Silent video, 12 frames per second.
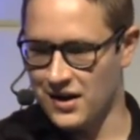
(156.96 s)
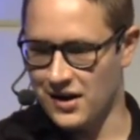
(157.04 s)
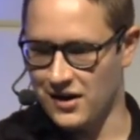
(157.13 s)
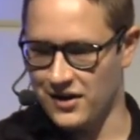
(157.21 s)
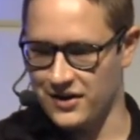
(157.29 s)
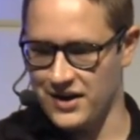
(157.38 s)

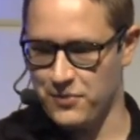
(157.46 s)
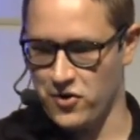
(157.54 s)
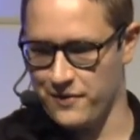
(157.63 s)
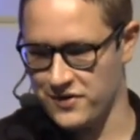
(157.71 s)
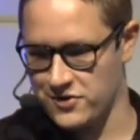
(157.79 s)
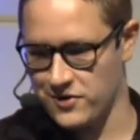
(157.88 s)

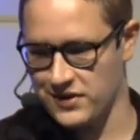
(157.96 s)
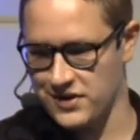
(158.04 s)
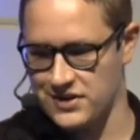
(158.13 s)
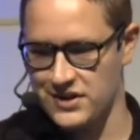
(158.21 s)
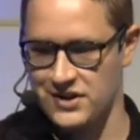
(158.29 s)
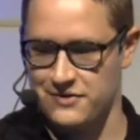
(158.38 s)
deployment
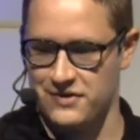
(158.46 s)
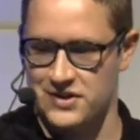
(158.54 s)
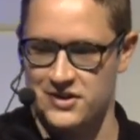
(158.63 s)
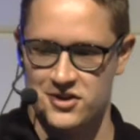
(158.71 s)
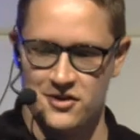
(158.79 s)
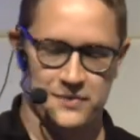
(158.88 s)
strategies. This is
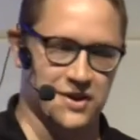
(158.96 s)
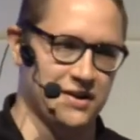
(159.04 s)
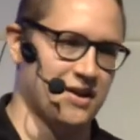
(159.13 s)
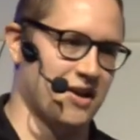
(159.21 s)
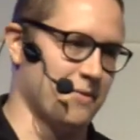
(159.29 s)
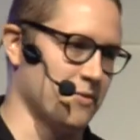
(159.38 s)
something
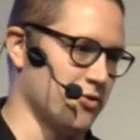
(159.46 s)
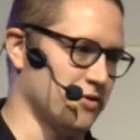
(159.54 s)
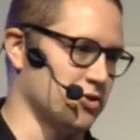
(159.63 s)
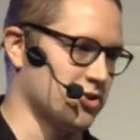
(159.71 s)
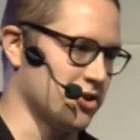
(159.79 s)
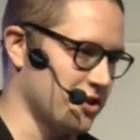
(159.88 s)
that I'm going to
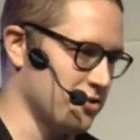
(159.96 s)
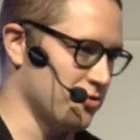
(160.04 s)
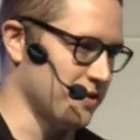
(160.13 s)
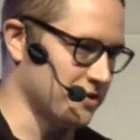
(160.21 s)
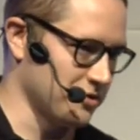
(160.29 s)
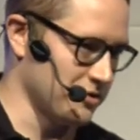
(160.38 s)
share you
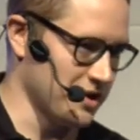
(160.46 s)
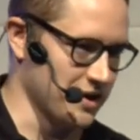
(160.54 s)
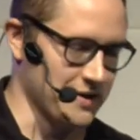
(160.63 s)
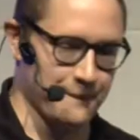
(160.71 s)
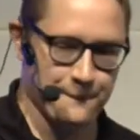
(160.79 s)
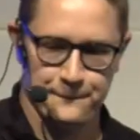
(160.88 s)
with today.
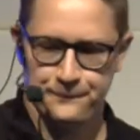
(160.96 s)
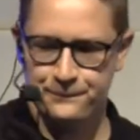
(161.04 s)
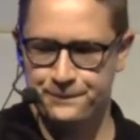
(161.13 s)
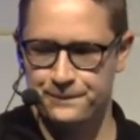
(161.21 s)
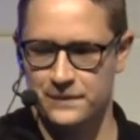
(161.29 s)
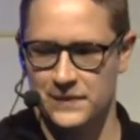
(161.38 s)

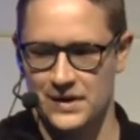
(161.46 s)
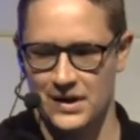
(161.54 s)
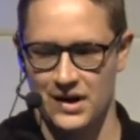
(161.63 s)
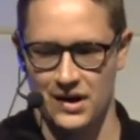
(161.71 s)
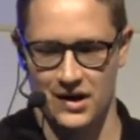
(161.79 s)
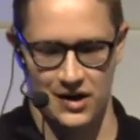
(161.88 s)

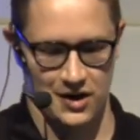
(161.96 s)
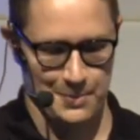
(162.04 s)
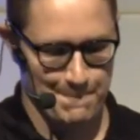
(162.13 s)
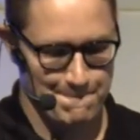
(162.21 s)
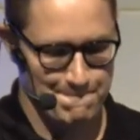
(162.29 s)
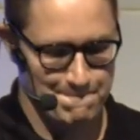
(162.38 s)
My
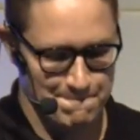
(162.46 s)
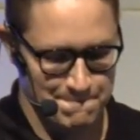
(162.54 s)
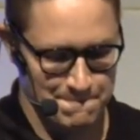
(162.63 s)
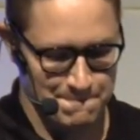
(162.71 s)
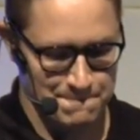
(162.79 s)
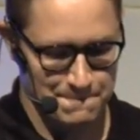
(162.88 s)

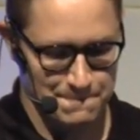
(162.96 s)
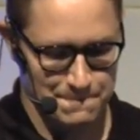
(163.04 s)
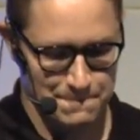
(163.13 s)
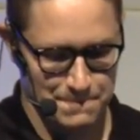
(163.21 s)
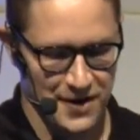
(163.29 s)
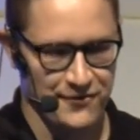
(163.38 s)

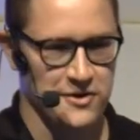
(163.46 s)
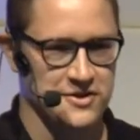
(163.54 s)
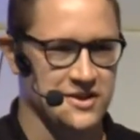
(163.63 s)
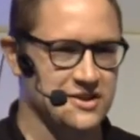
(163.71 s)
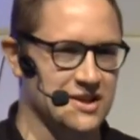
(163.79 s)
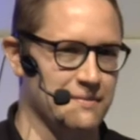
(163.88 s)
first
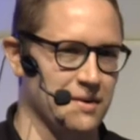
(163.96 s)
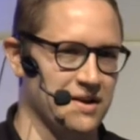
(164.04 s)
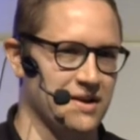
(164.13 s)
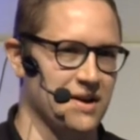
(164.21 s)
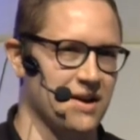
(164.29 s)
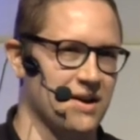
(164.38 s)

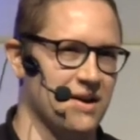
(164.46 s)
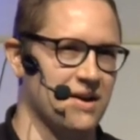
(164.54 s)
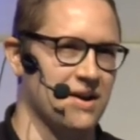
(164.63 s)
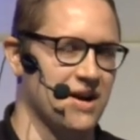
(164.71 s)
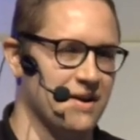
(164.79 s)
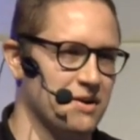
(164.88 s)
assembly,
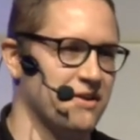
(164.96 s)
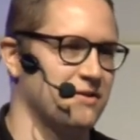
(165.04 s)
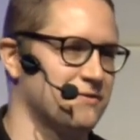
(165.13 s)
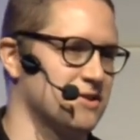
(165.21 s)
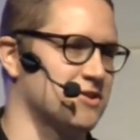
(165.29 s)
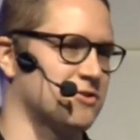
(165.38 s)
I believe it
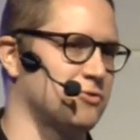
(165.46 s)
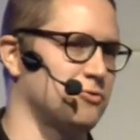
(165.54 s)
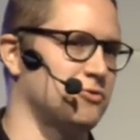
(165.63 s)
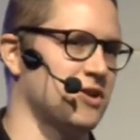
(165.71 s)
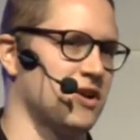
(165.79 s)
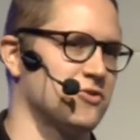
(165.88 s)
was
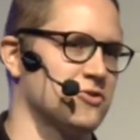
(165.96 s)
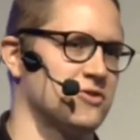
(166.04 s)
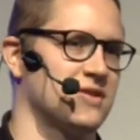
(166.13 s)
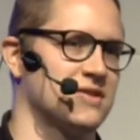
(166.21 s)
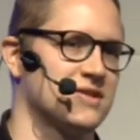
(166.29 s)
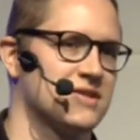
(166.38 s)

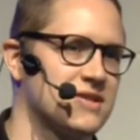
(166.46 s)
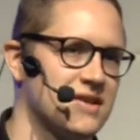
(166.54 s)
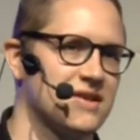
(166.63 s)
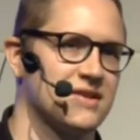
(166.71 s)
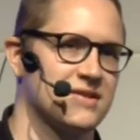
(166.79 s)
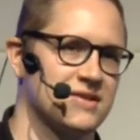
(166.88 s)

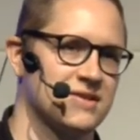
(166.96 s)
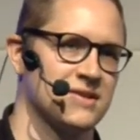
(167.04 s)
2006.